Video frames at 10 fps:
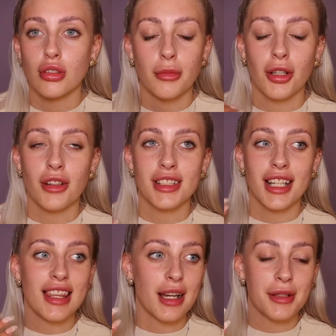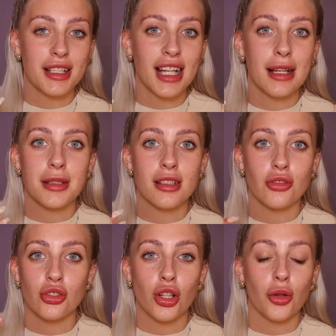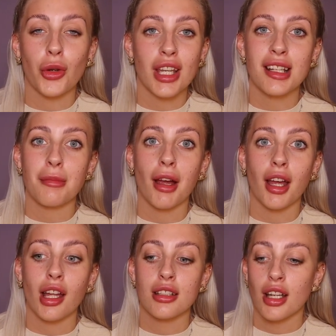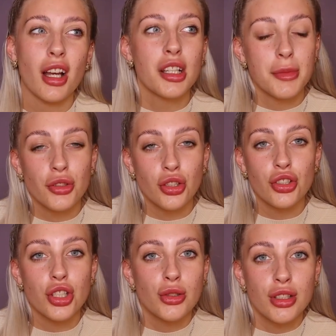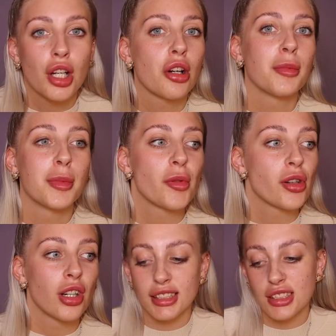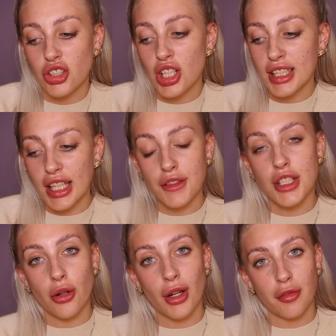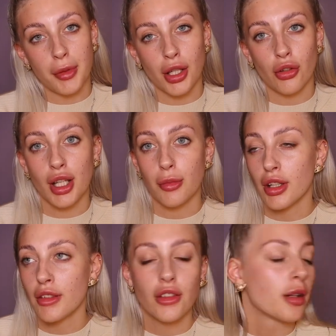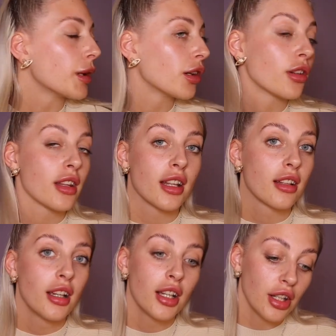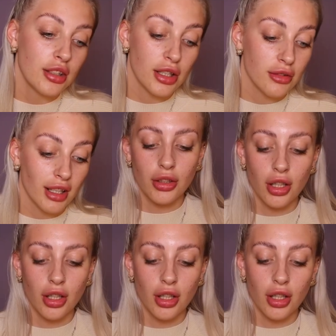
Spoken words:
Oh my god, I've said it that many times. It's just gone weird in my head. I suppose you could use soap, but I'd suggest it if you don't have pink honey. But if you've got pink honey, then use it.